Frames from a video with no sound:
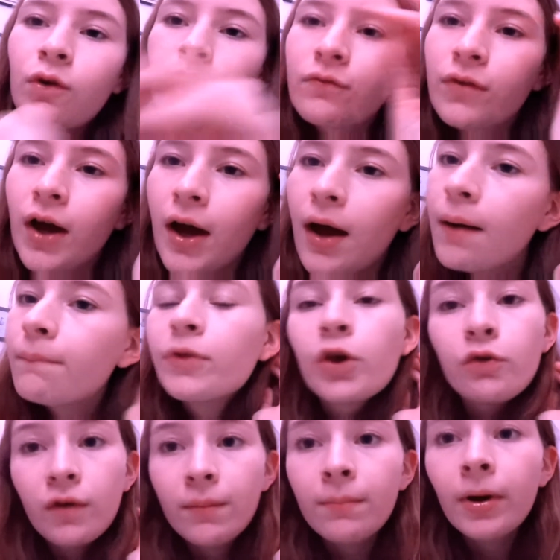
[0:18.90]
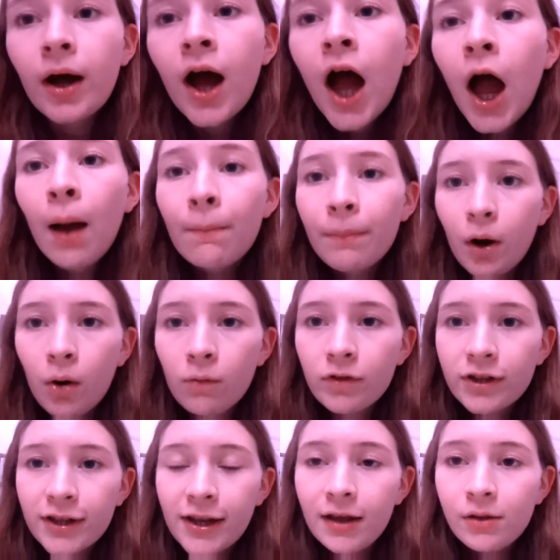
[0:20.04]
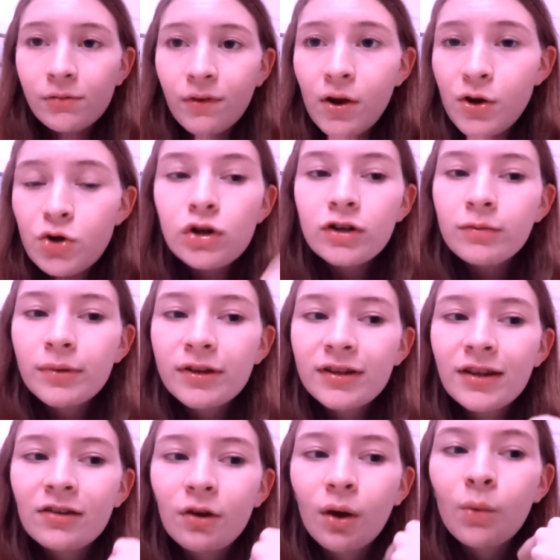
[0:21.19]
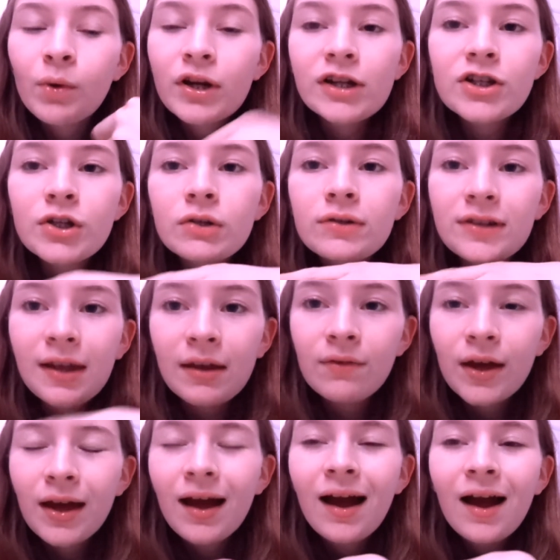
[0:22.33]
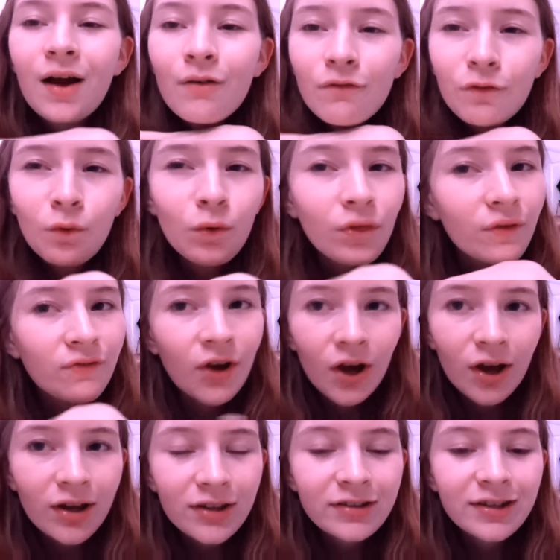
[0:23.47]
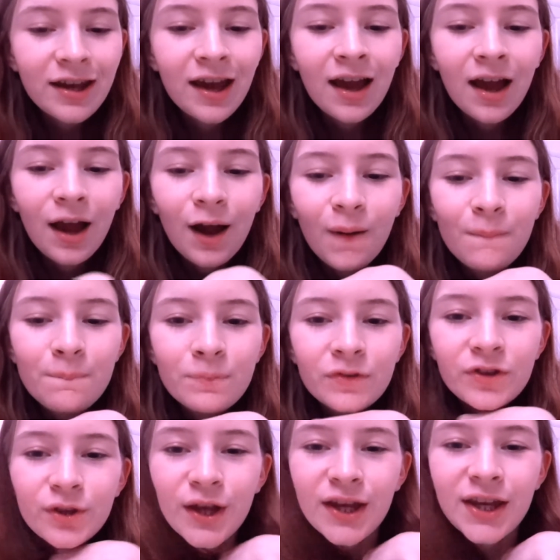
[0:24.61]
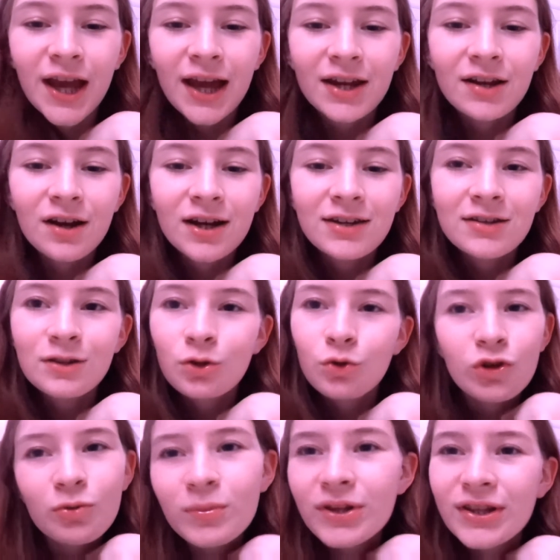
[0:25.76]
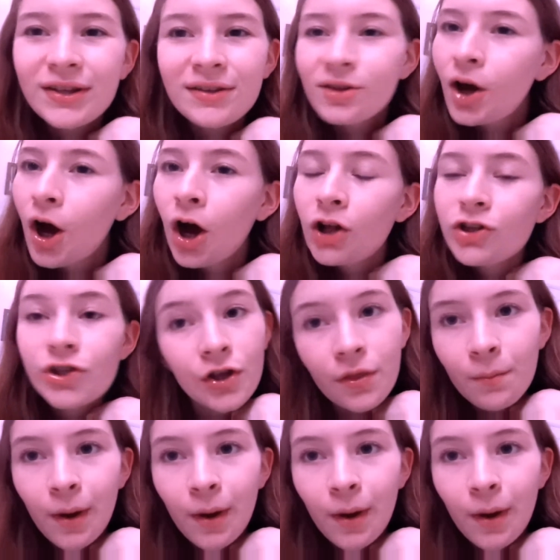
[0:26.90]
of November, but obviously it's very Christmassy, so I wanted to save it for the 1st, so that you had a nice Christmassy start to the